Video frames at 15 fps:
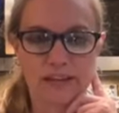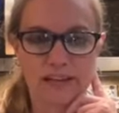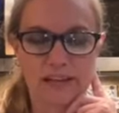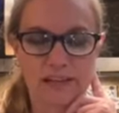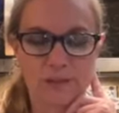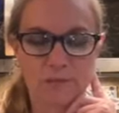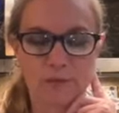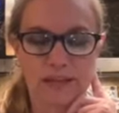
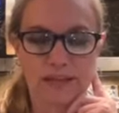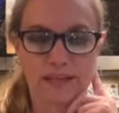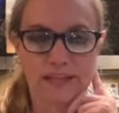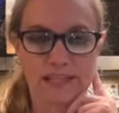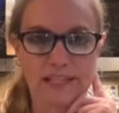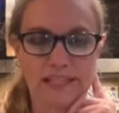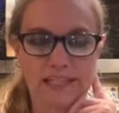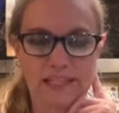has
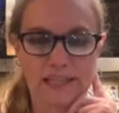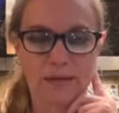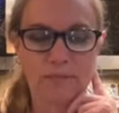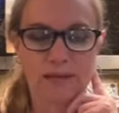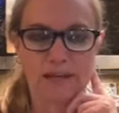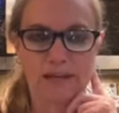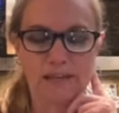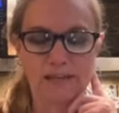been 10
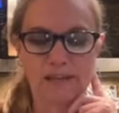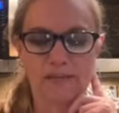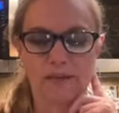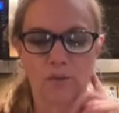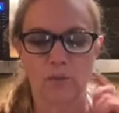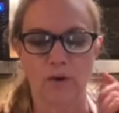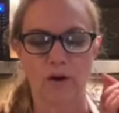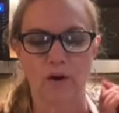minutes, and
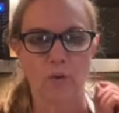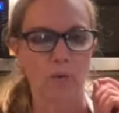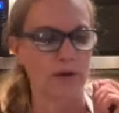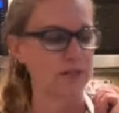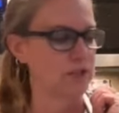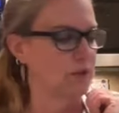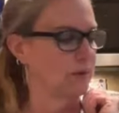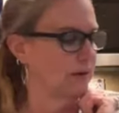then we're going
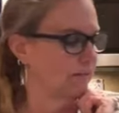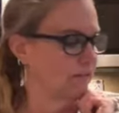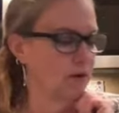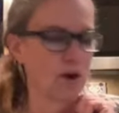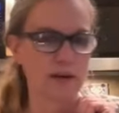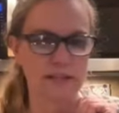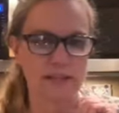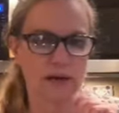to, and I
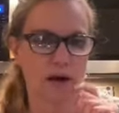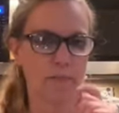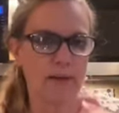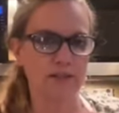forgot to grab my